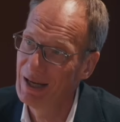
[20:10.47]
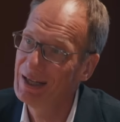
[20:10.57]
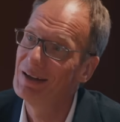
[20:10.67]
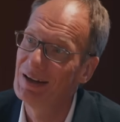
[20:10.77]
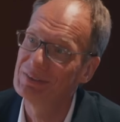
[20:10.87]
I
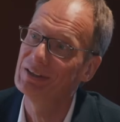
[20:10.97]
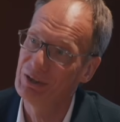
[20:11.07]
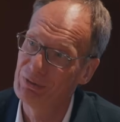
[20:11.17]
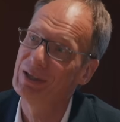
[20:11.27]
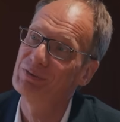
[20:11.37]
can't take
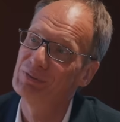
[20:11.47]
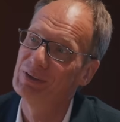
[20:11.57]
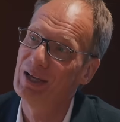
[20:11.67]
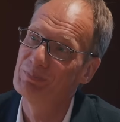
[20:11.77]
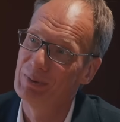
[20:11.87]
credit for
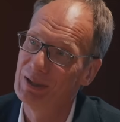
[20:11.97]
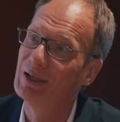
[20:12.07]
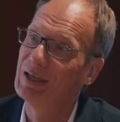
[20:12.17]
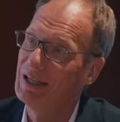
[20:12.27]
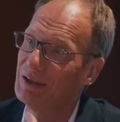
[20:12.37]
that, but
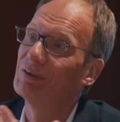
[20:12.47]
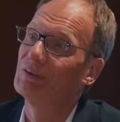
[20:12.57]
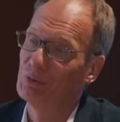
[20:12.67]
I can